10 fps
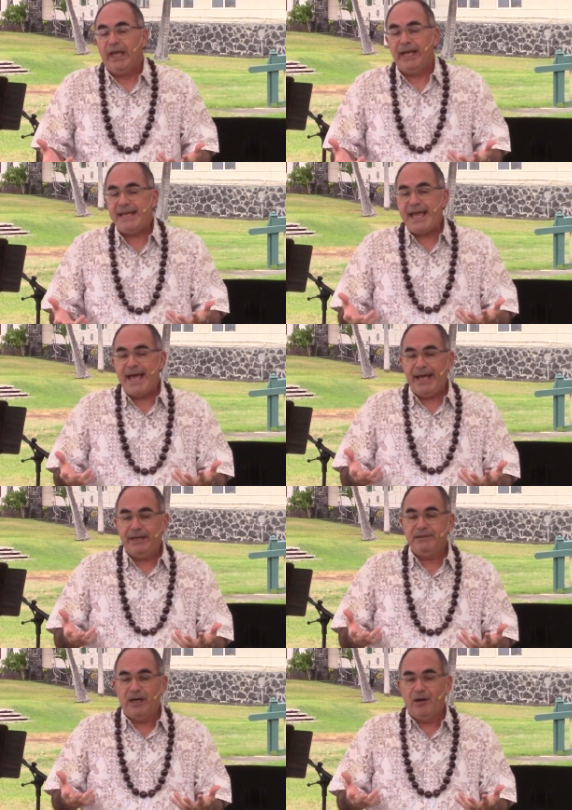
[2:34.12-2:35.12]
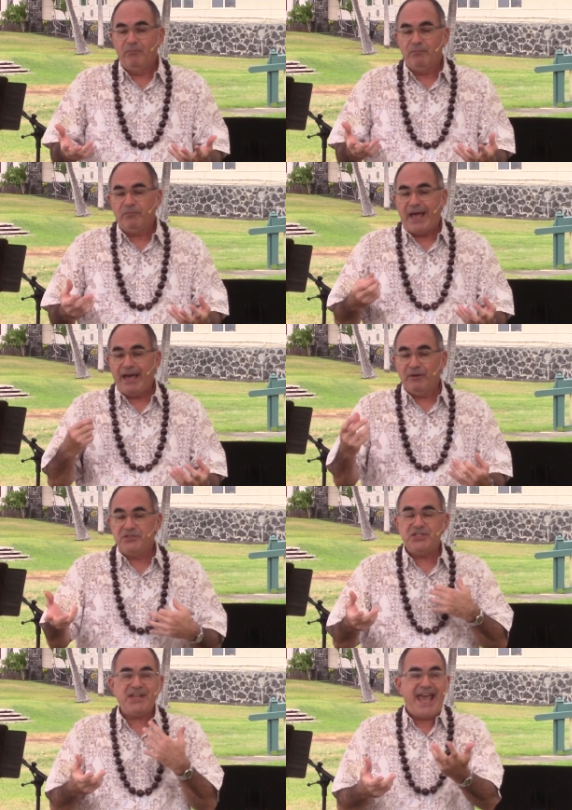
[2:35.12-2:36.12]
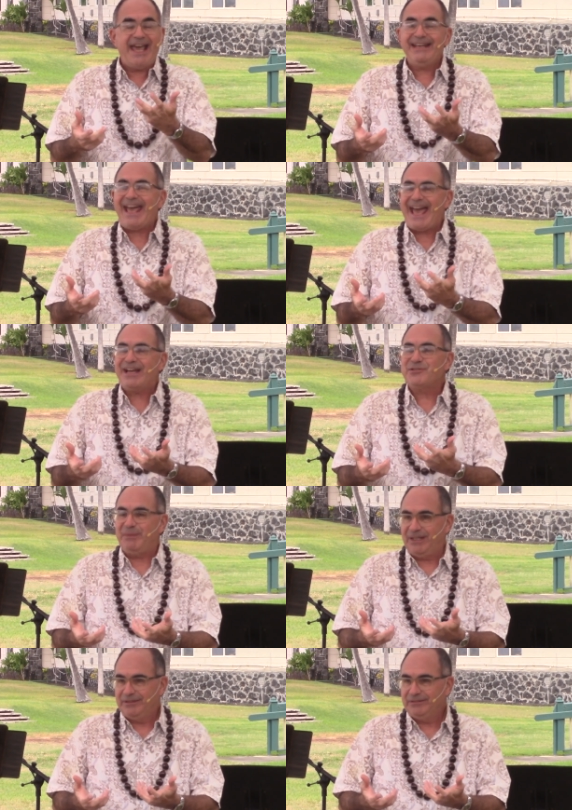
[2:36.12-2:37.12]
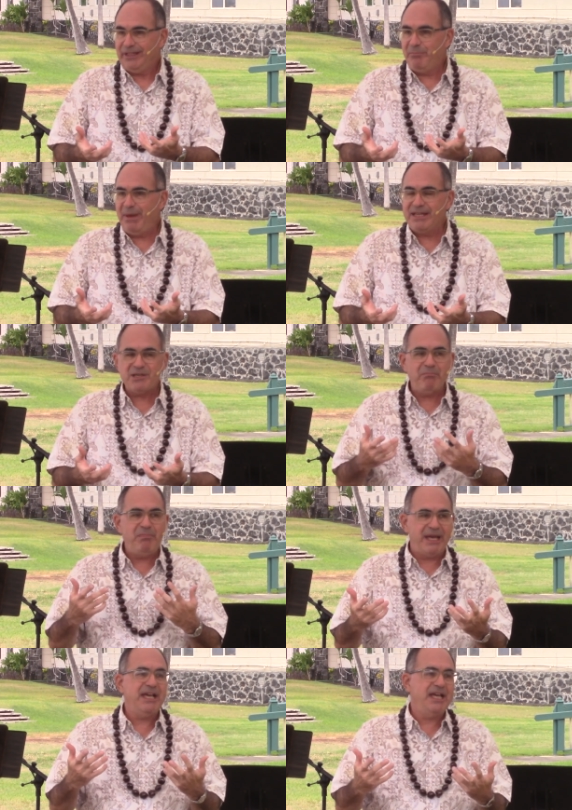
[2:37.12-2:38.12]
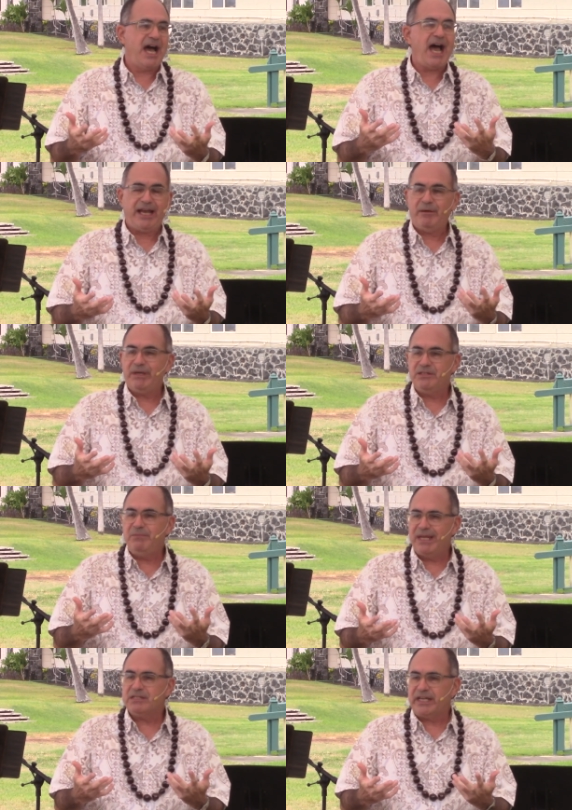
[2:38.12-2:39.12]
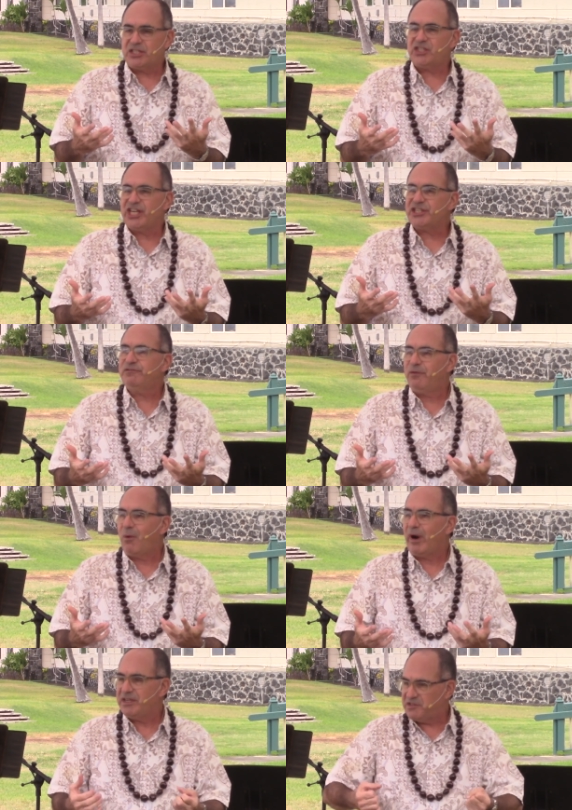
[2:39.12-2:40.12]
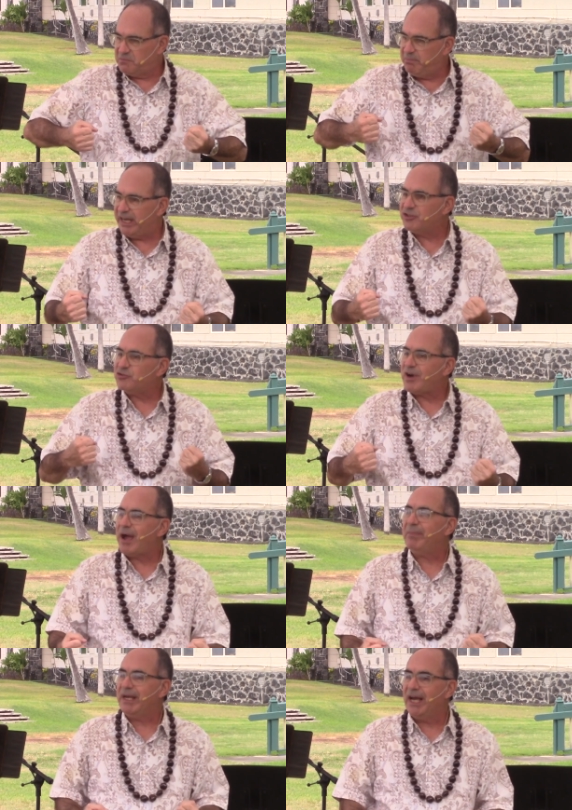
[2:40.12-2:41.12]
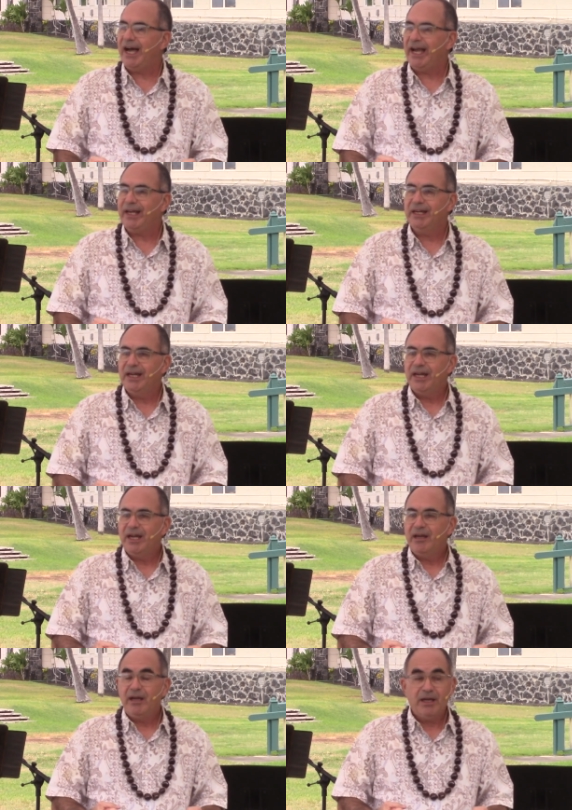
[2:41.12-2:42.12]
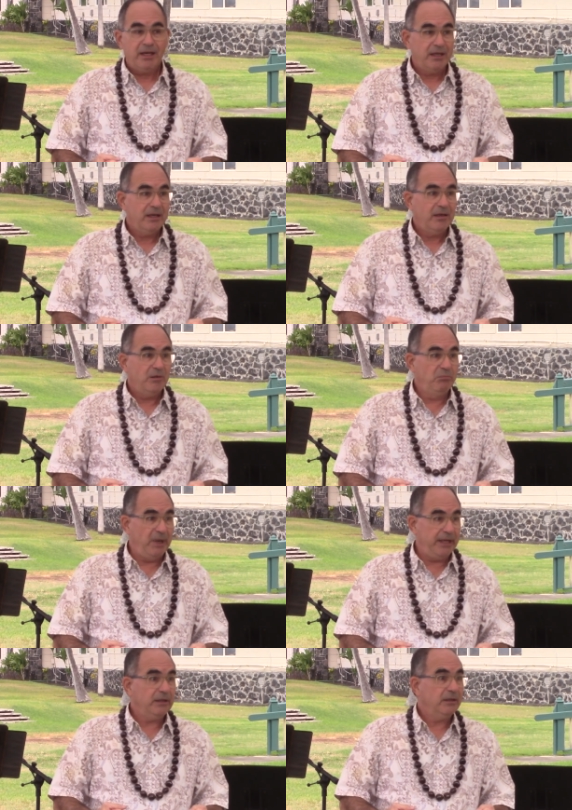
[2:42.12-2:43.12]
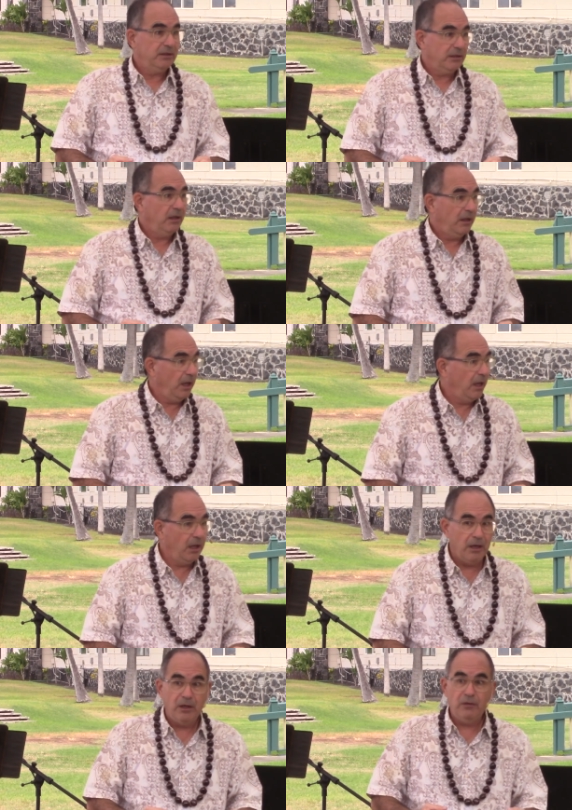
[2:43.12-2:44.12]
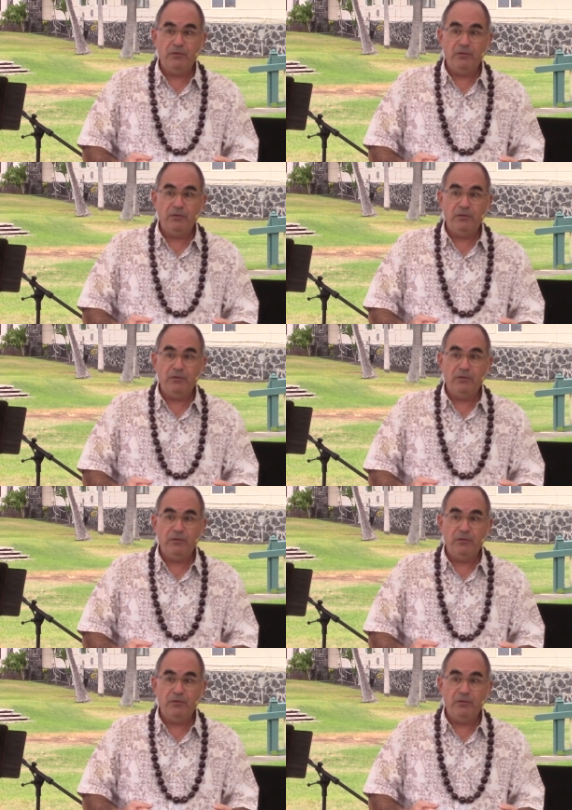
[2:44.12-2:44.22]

and he had um, allergies and asthma. And Ben's a big guy. I mean, Ben's like six four. He's this big, strapping guy. But uh,